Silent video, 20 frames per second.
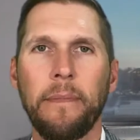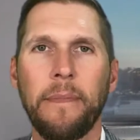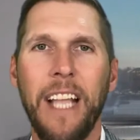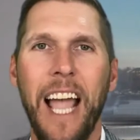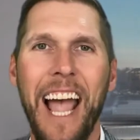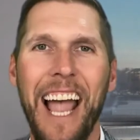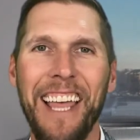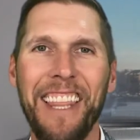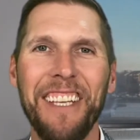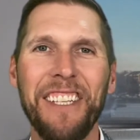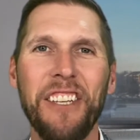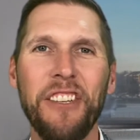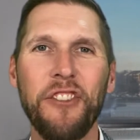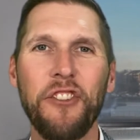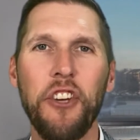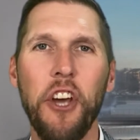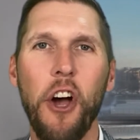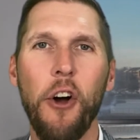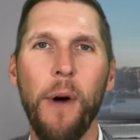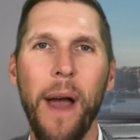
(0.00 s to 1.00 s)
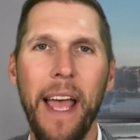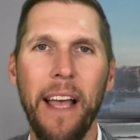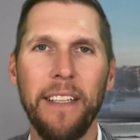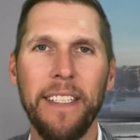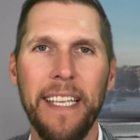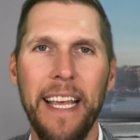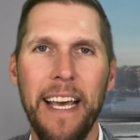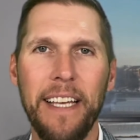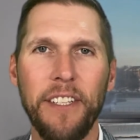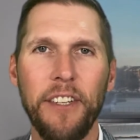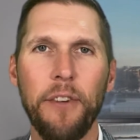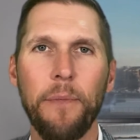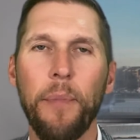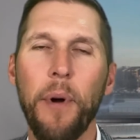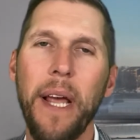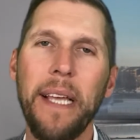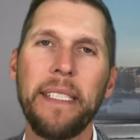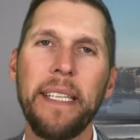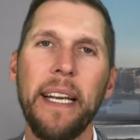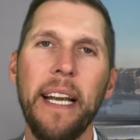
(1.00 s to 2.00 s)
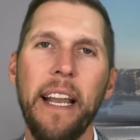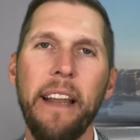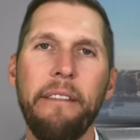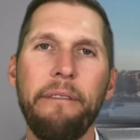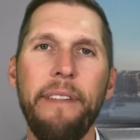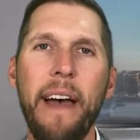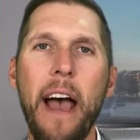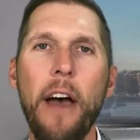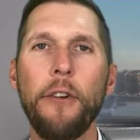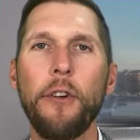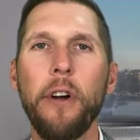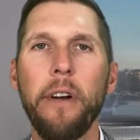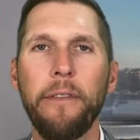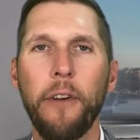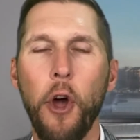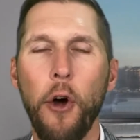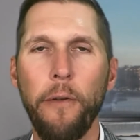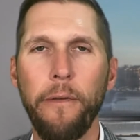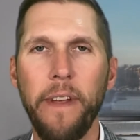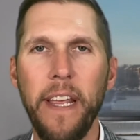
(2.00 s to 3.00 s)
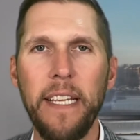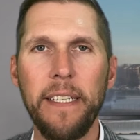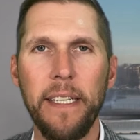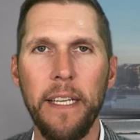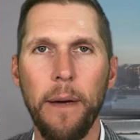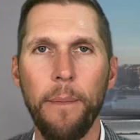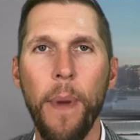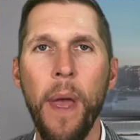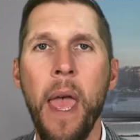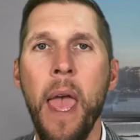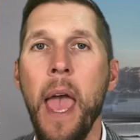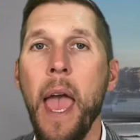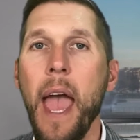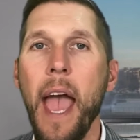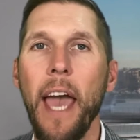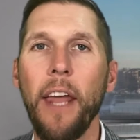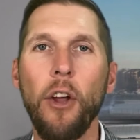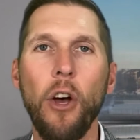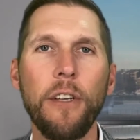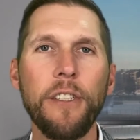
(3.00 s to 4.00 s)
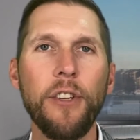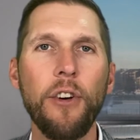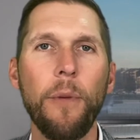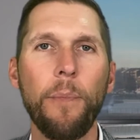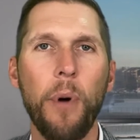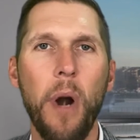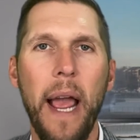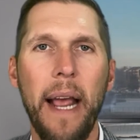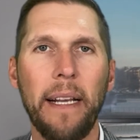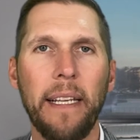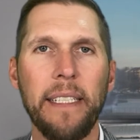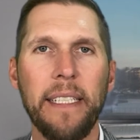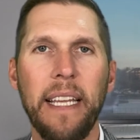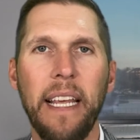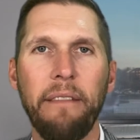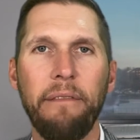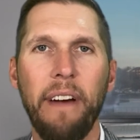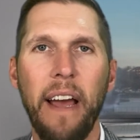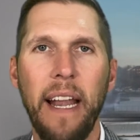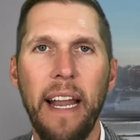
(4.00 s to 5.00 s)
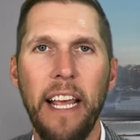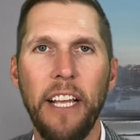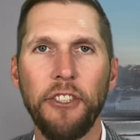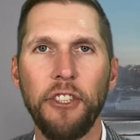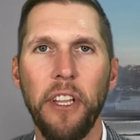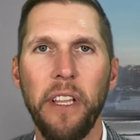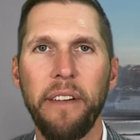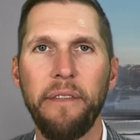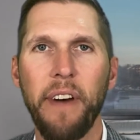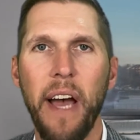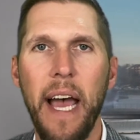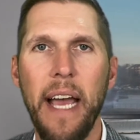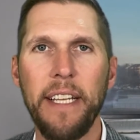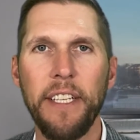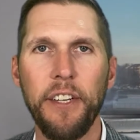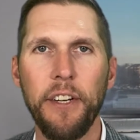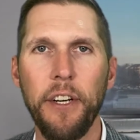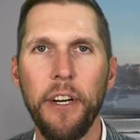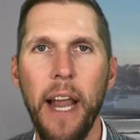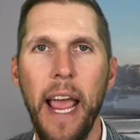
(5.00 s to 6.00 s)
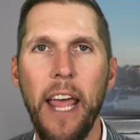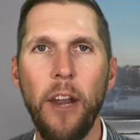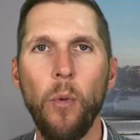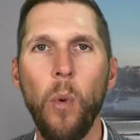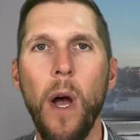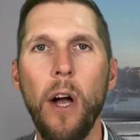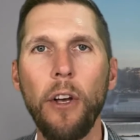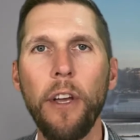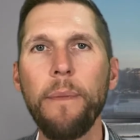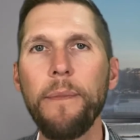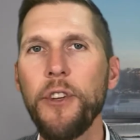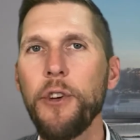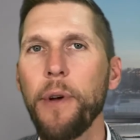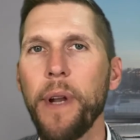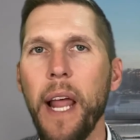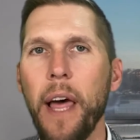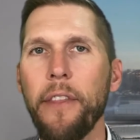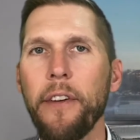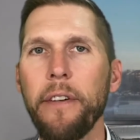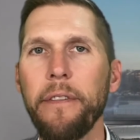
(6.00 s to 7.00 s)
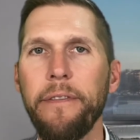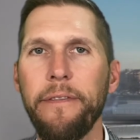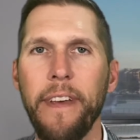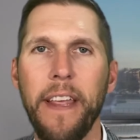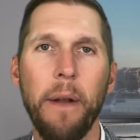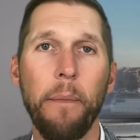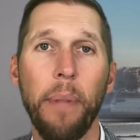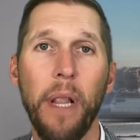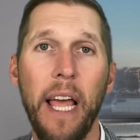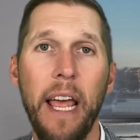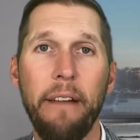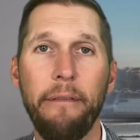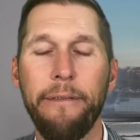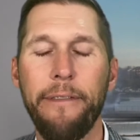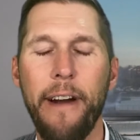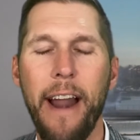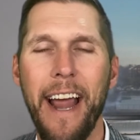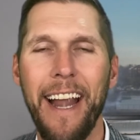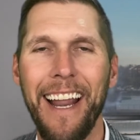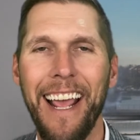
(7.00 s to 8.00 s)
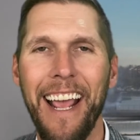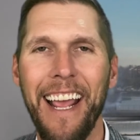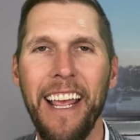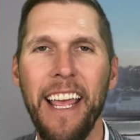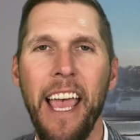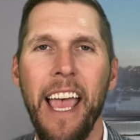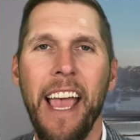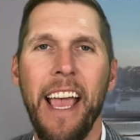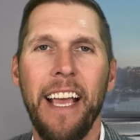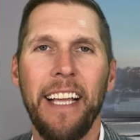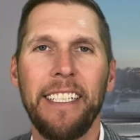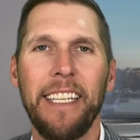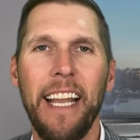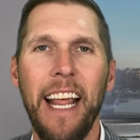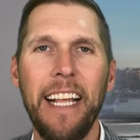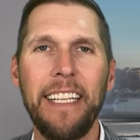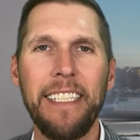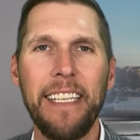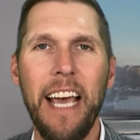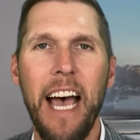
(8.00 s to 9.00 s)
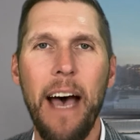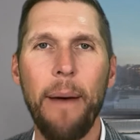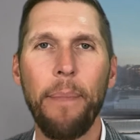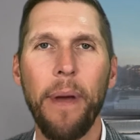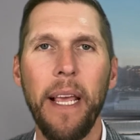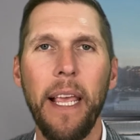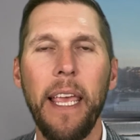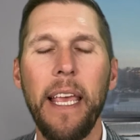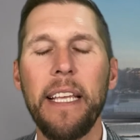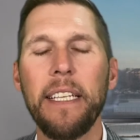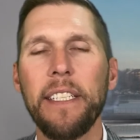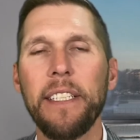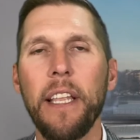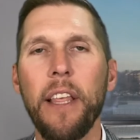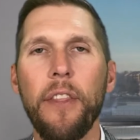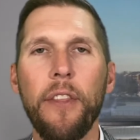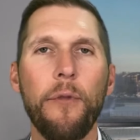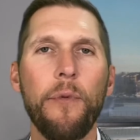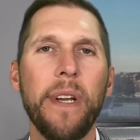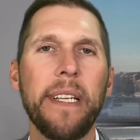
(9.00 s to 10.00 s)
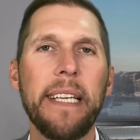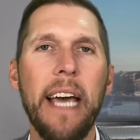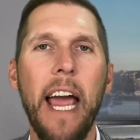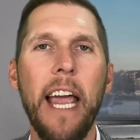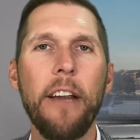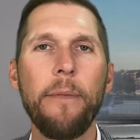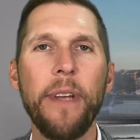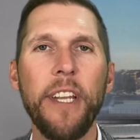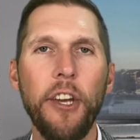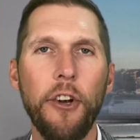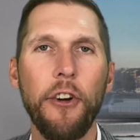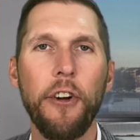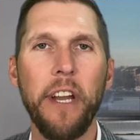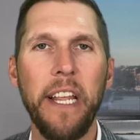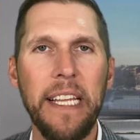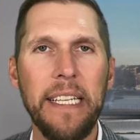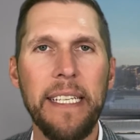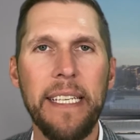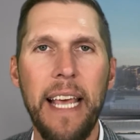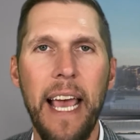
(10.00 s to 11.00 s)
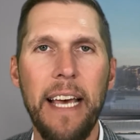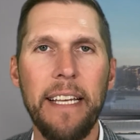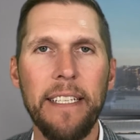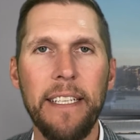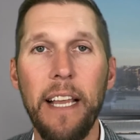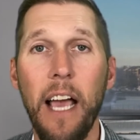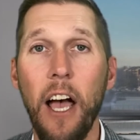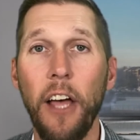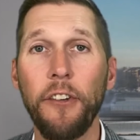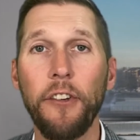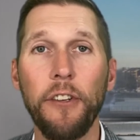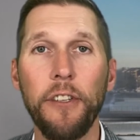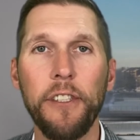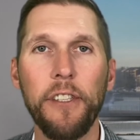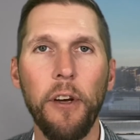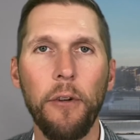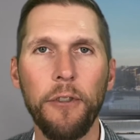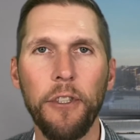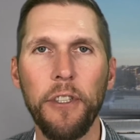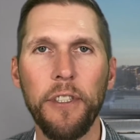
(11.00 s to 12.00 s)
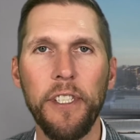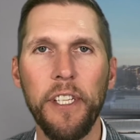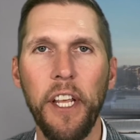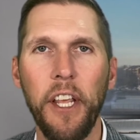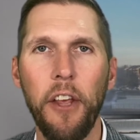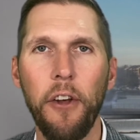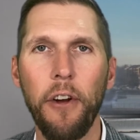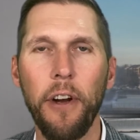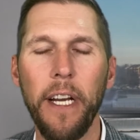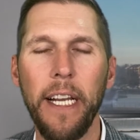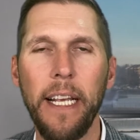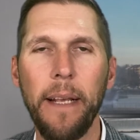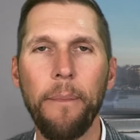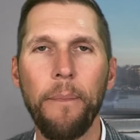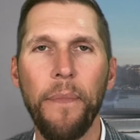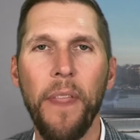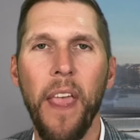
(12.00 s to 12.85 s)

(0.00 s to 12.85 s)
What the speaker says: Hi, this is Joe Elsasser, President and founder of Covisum, and also a practicing financial advisor, and welcome to another FinPlan Friday. Today's topic is the retirement earnings test under Social Security,